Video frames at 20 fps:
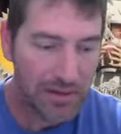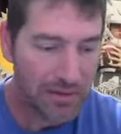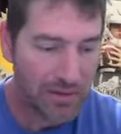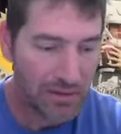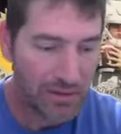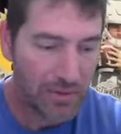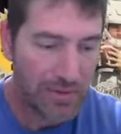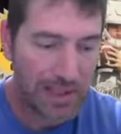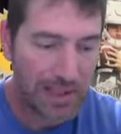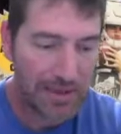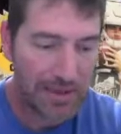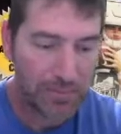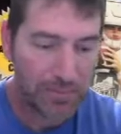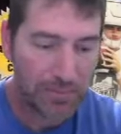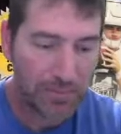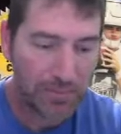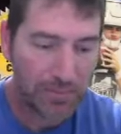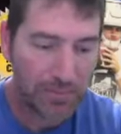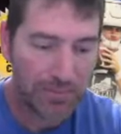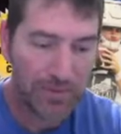So let's
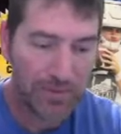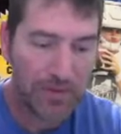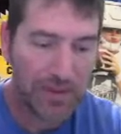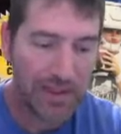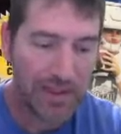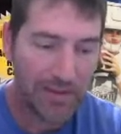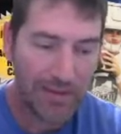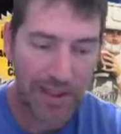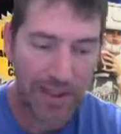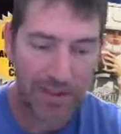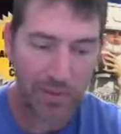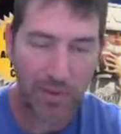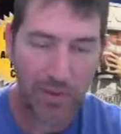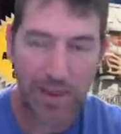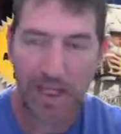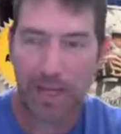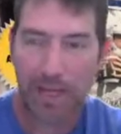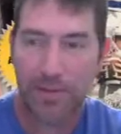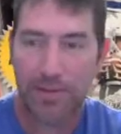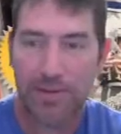see if that's what
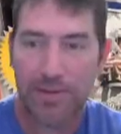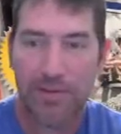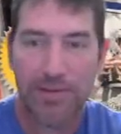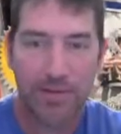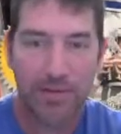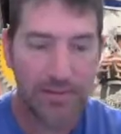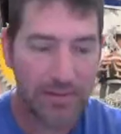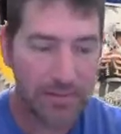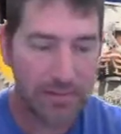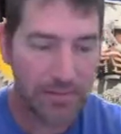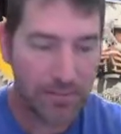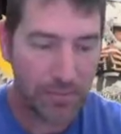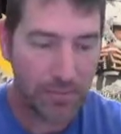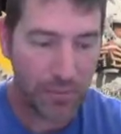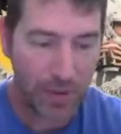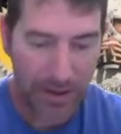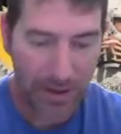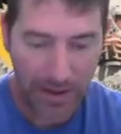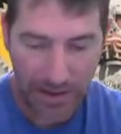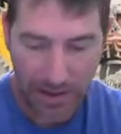happened.
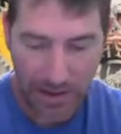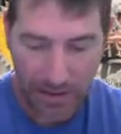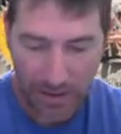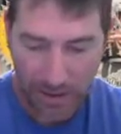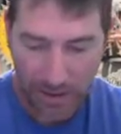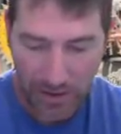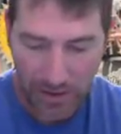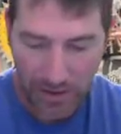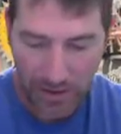Brandon Ayuk,